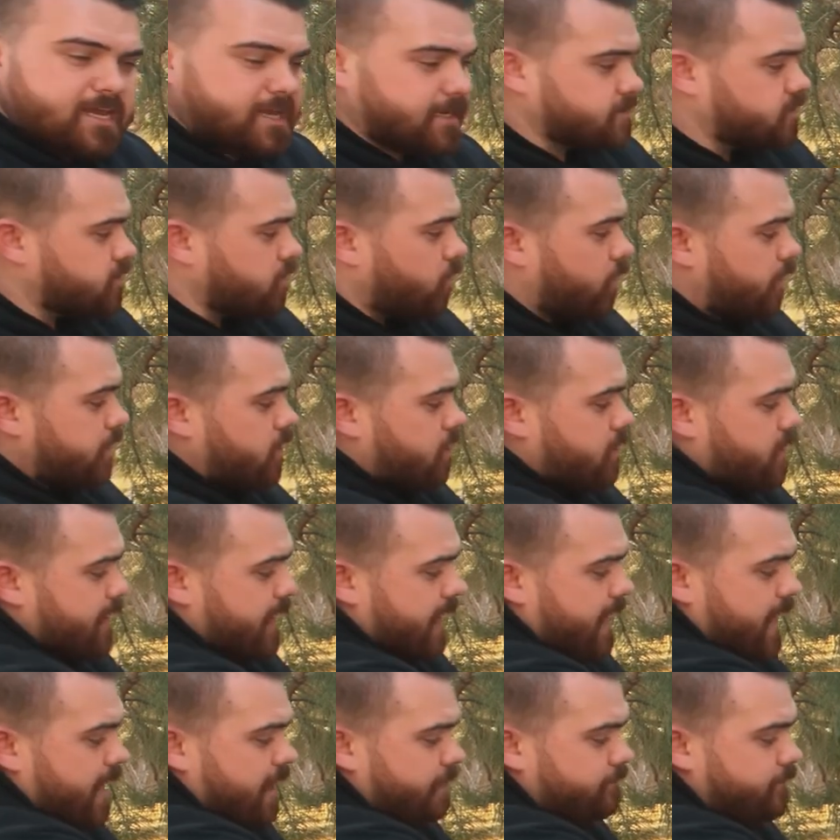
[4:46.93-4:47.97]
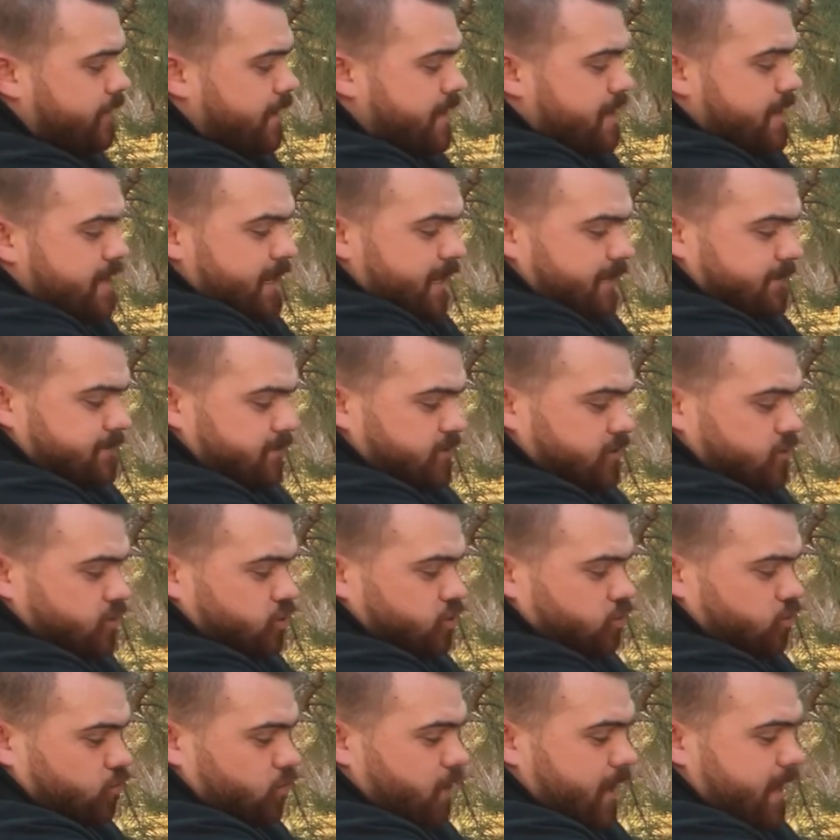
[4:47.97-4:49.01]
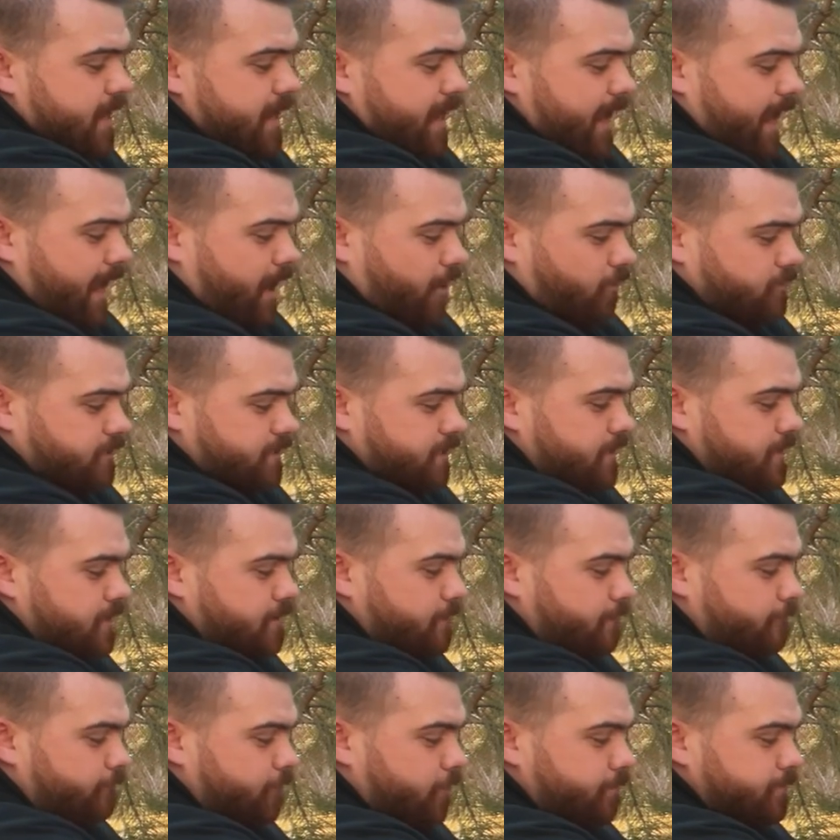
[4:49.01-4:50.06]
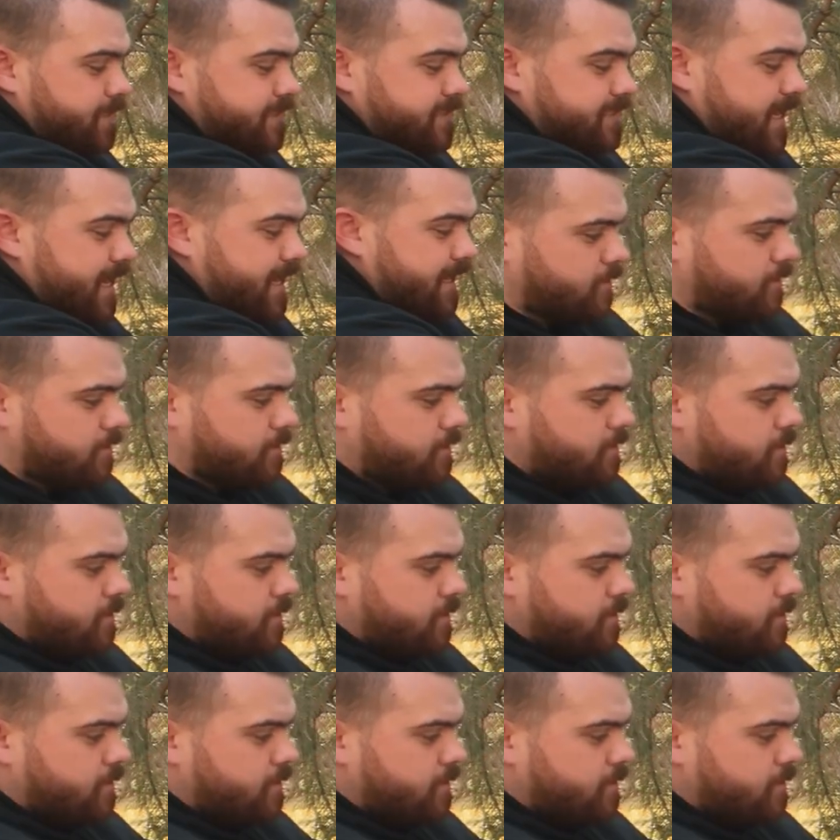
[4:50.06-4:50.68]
So what you're gonna have is a straight out from the tent.